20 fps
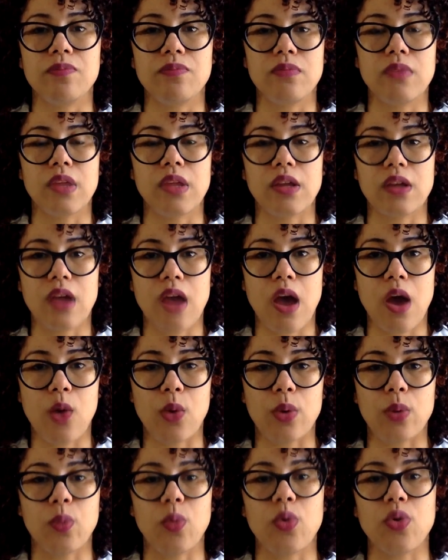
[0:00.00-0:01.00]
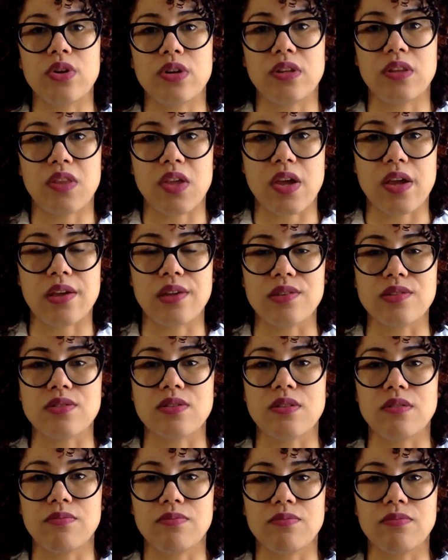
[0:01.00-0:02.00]
like how I worded things
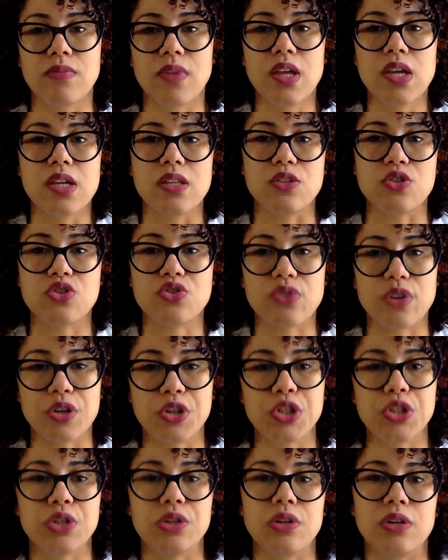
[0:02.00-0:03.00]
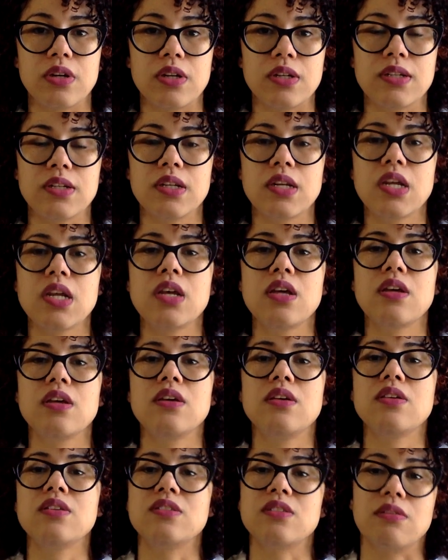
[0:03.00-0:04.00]
and the structure and
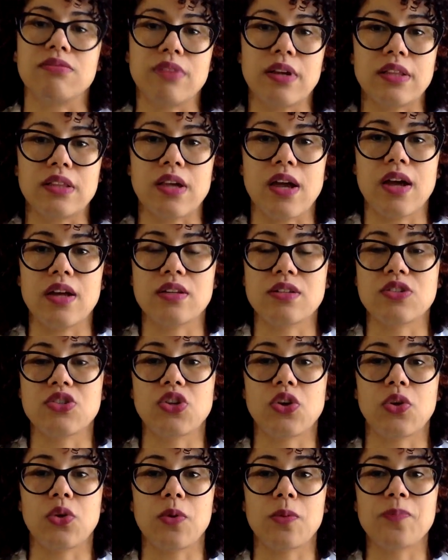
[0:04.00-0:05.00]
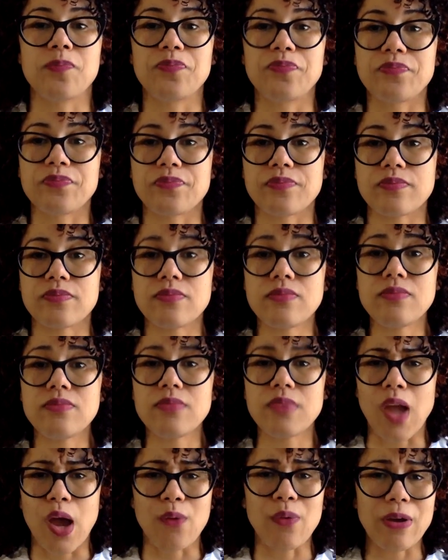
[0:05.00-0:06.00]
stuff like that. So
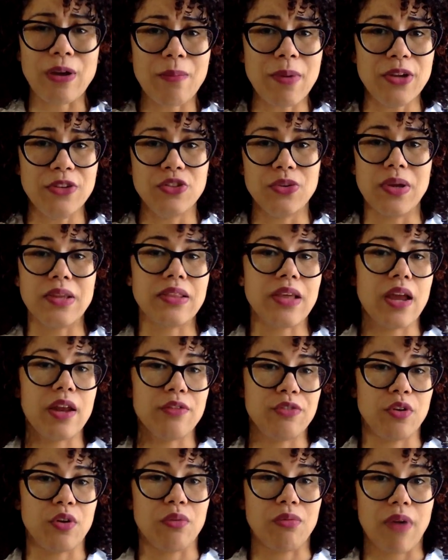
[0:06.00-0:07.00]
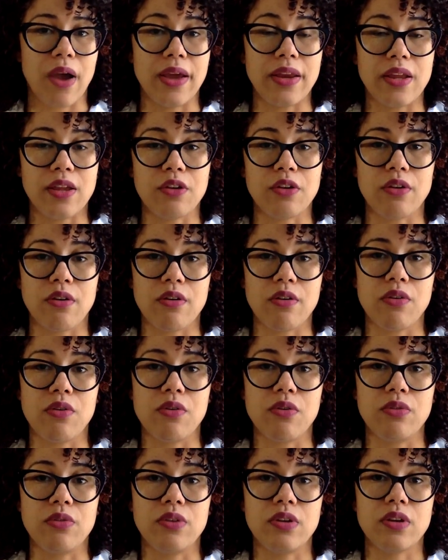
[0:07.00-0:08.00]
I recommend doing that if you're writing your
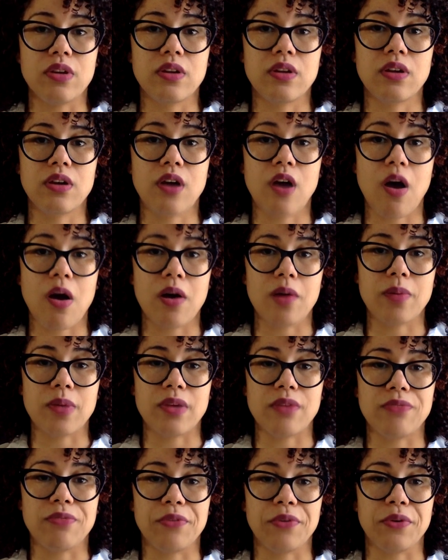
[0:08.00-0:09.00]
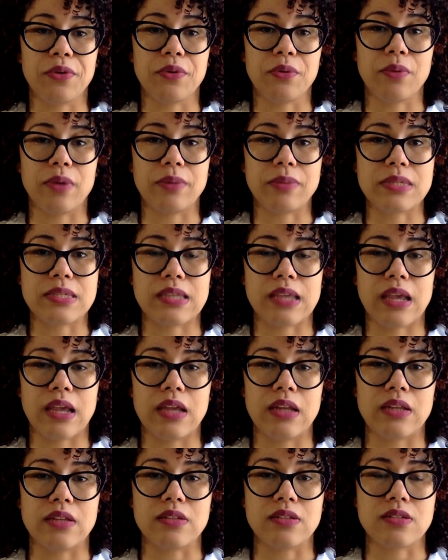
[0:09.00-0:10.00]
own copy for your
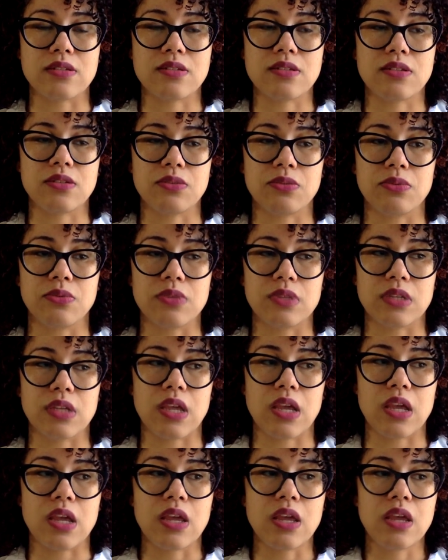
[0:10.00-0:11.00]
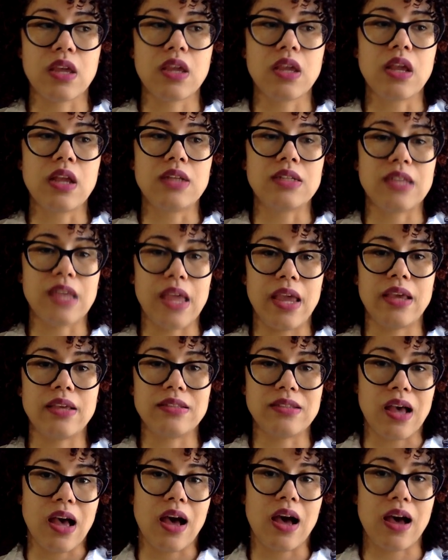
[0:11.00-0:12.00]
website, is to really take
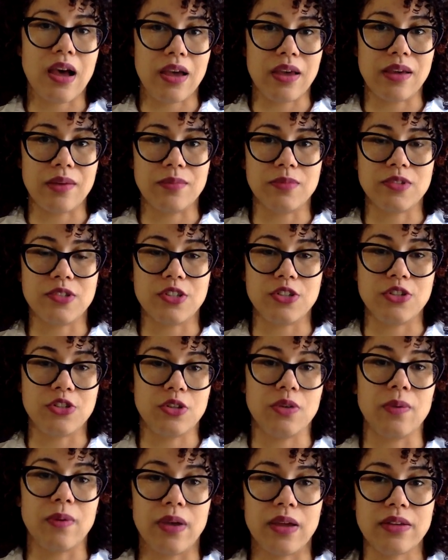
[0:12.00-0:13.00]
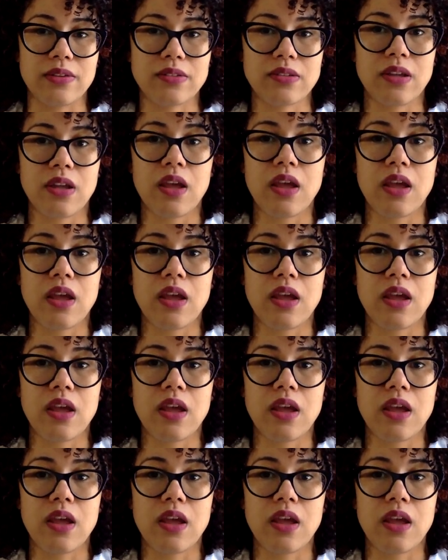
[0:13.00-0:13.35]
time to do it.